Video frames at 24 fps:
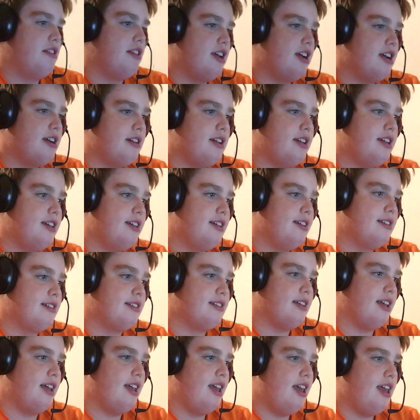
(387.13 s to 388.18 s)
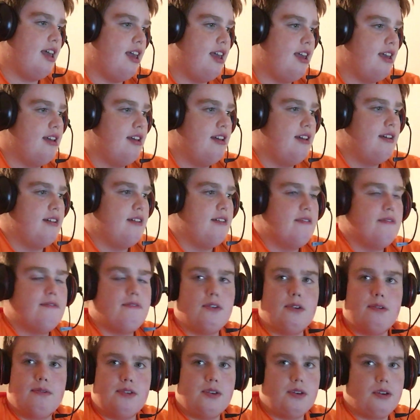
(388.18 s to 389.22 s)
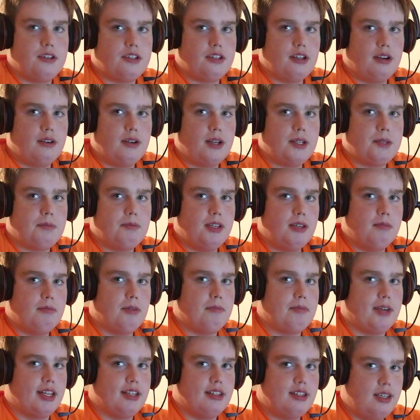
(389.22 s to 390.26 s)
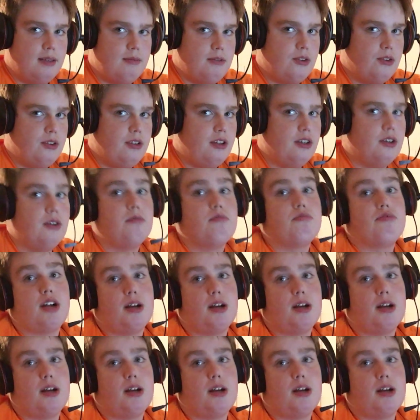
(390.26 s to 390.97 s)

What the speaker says: there is a Ford Focus RS being built by Team O'Neill,